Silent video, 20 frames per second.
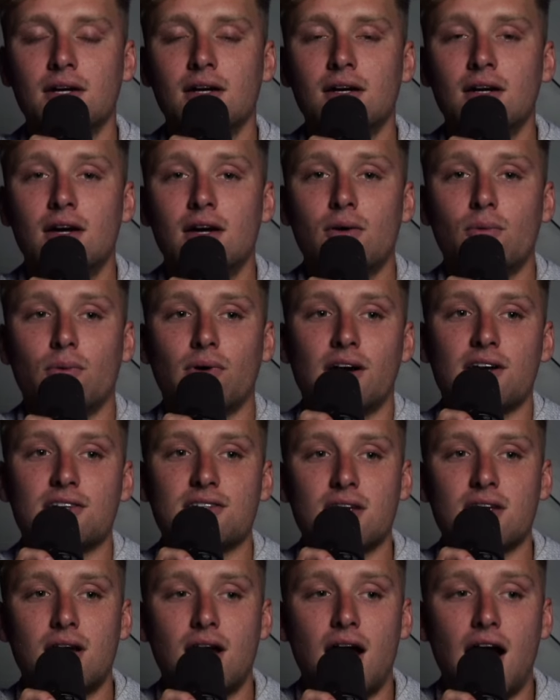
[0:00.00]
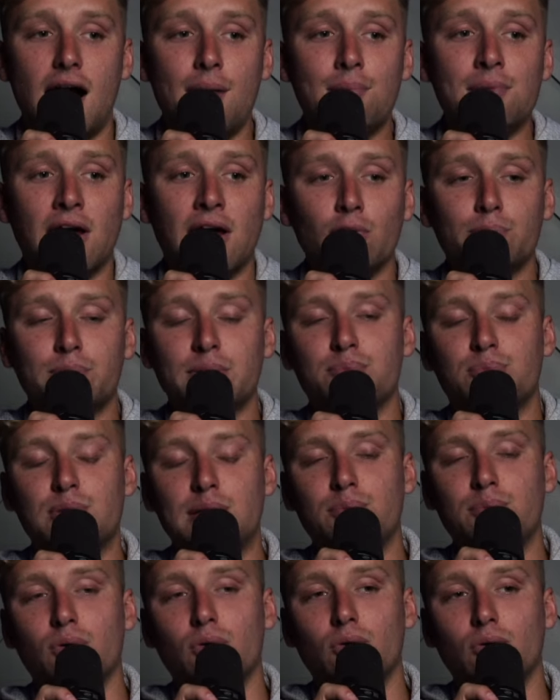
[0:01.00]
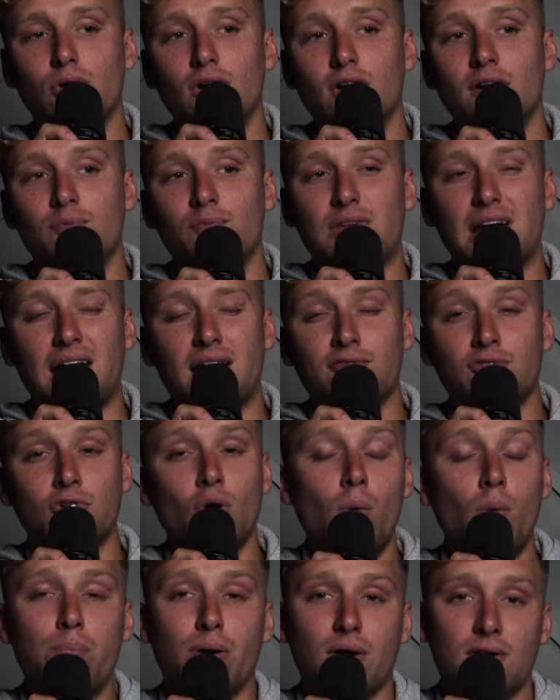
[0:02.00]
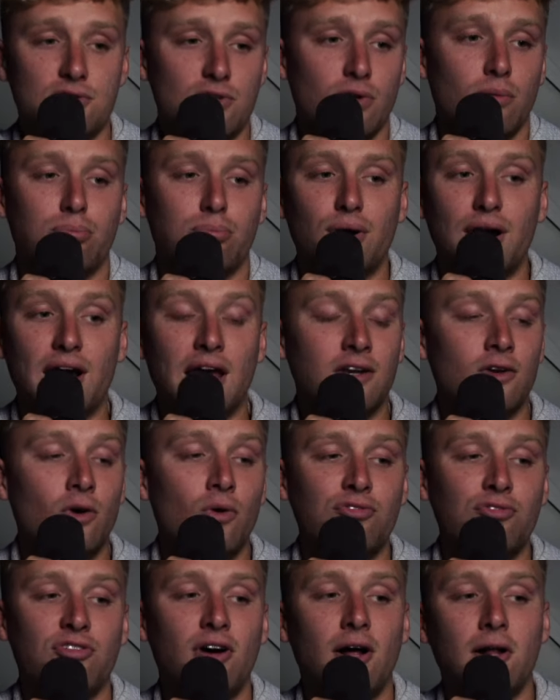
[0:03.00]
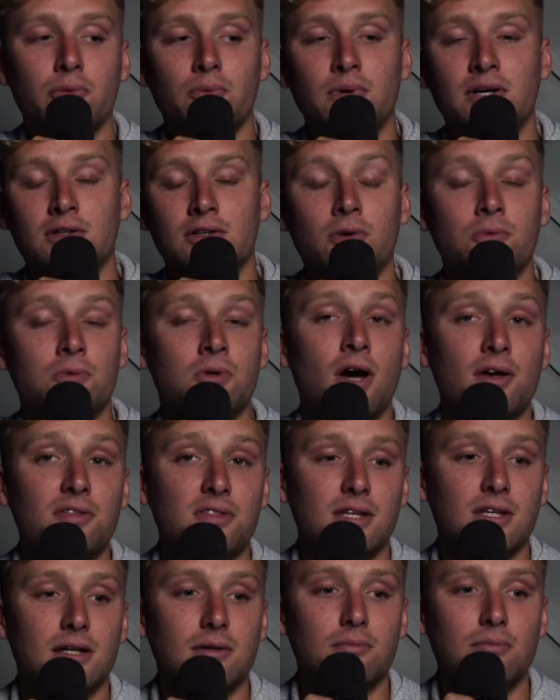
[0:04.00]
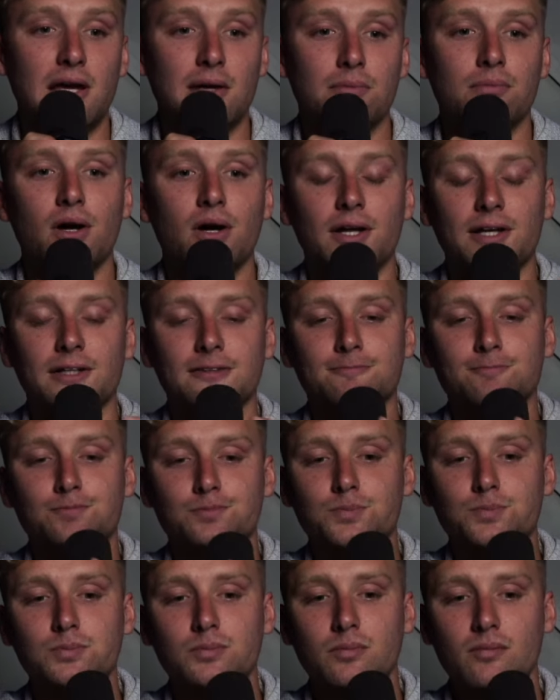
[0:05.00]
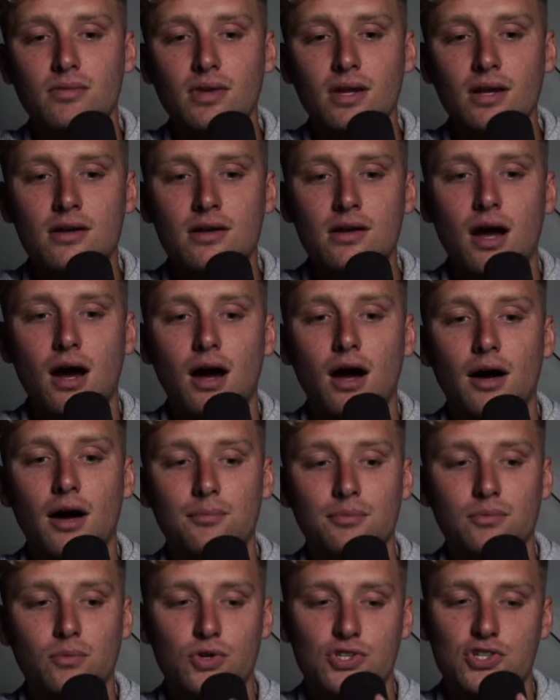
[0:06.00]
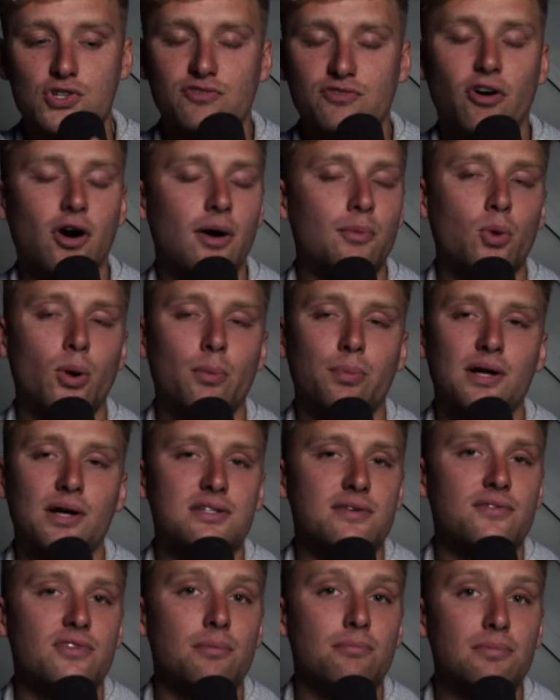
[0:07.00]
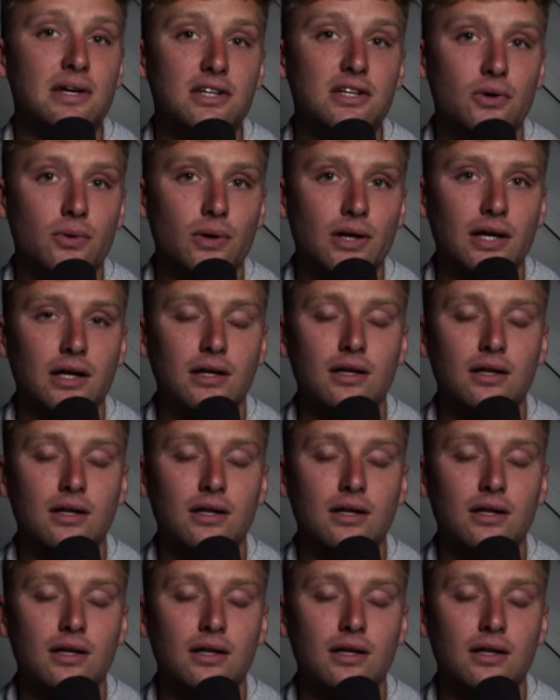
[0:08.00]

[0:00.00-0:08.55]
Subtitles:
Whereas I'm helping people that have no personal brand, no following, no nothing, make money. Which is far more impressive than me doing it.